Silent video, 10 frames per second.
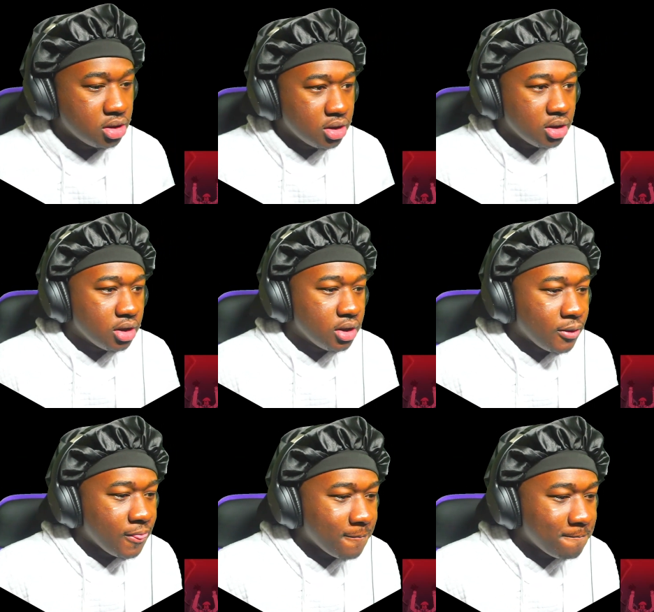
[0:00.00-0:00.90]

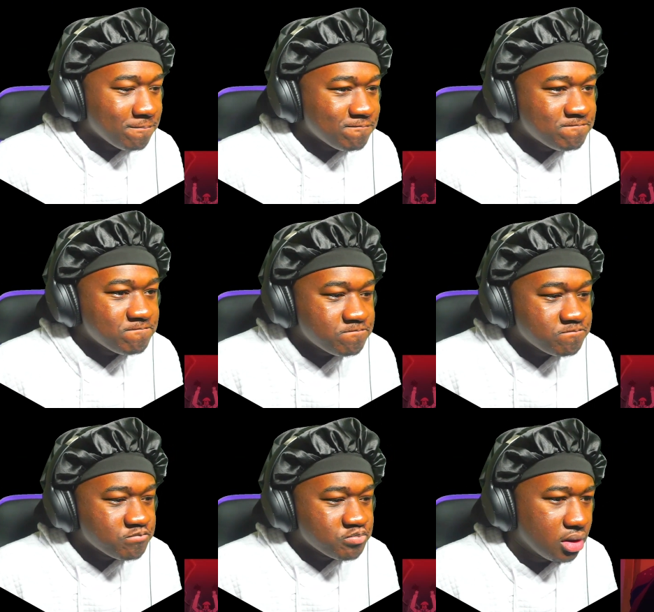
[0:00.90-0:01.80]

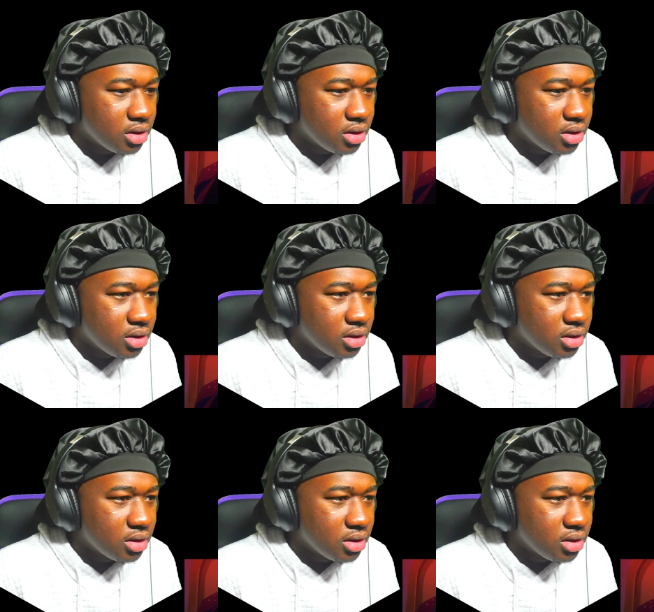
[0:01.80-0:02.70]

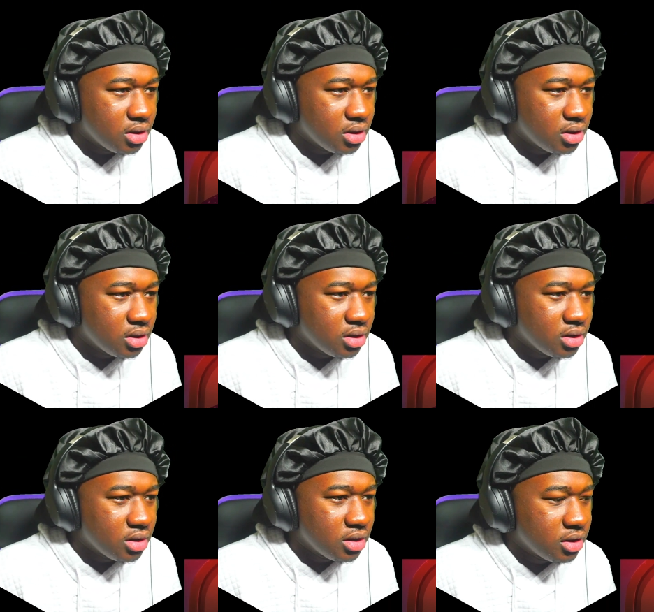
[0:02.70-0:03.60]

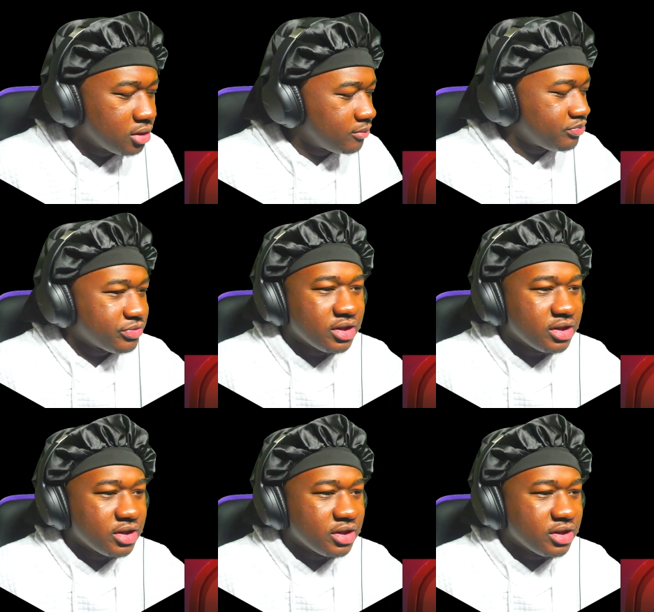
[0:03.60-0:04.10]
Nothing is said.